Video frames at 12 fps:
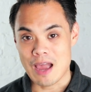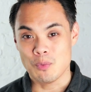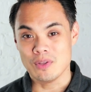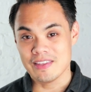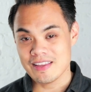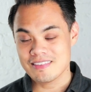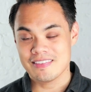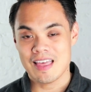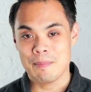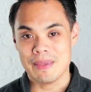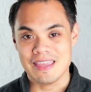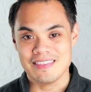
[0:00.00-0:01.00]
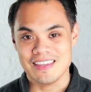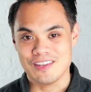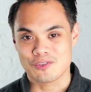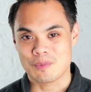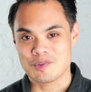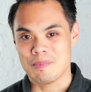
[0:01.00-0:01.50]
I will link to them in the
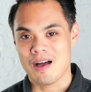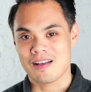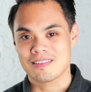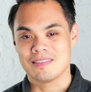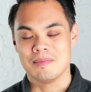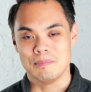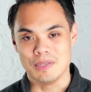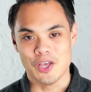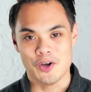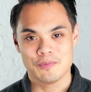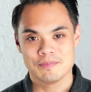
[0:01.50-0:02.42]
description box below.